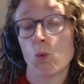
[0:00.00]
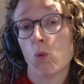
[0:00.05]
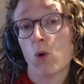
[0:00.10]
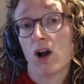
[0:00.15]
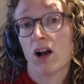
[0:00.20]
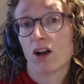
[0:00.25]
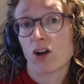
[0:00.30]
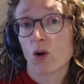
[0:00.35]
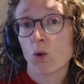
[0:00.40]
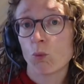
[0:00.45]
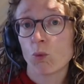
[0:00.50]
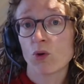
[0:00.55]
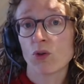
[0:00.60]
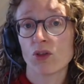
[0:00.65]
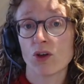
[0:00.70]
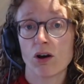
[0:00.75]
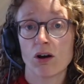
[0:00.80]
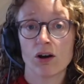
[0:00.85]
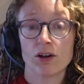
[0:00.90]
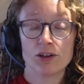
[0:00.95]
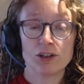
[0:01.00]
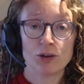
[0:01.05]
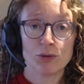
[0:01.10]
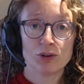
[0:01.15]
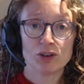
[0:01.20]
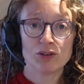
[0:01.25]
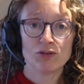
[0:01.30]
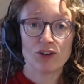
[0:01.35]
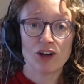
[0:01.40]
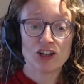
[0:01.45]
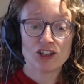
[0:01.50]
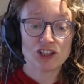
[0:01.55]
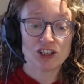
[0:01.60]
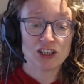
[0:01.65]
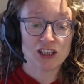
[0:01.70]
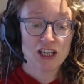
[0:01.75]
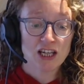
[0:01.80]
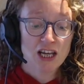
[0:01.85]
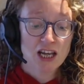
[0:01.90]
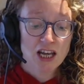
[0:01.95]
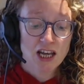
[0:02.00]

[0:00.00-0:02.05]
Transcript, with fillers: work on with our neurodivergent